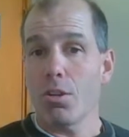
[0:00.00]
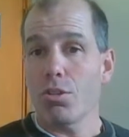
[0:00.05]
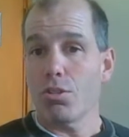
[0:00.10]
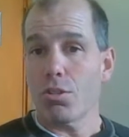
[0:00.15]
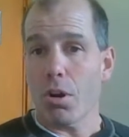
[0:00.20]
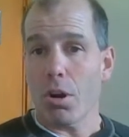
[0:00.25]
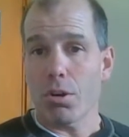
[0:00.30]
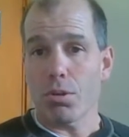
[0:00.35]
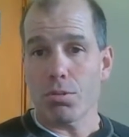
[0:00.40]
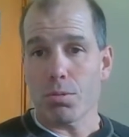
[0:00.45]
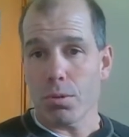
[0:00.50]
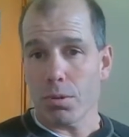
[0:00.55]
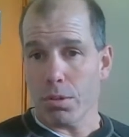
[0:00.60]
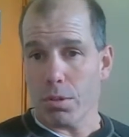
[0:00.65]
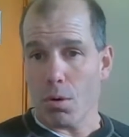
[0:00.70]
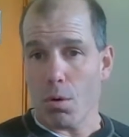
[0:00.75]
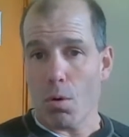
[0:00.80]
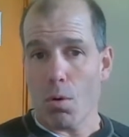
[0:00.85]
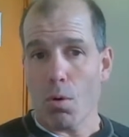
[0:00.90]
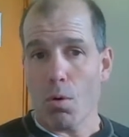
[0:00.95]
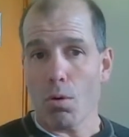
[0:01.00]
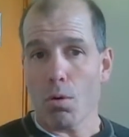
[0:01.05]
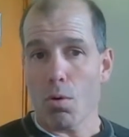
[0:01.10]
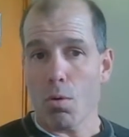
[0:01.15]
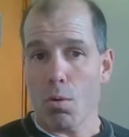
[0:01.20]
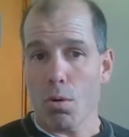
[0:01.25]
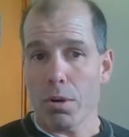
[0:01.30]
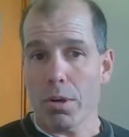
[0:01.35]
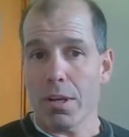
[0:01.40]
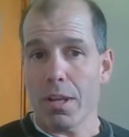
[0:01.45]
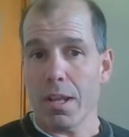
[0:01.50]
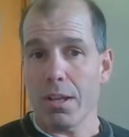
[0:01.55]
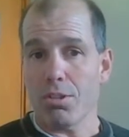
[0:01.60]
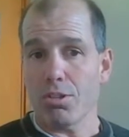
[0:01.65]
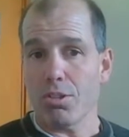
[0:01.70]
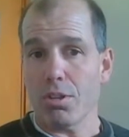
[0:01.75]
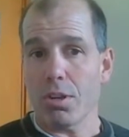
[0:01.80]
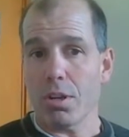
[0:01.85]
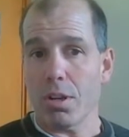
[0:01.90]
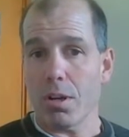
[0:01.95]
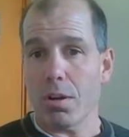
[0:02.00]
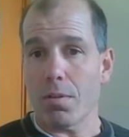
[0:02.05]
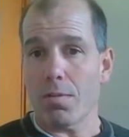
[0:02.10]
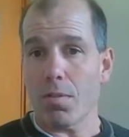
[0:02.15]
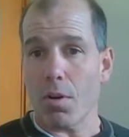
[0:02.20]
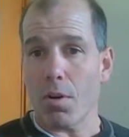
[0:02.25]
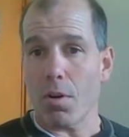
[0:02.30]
charged with the whole coordination of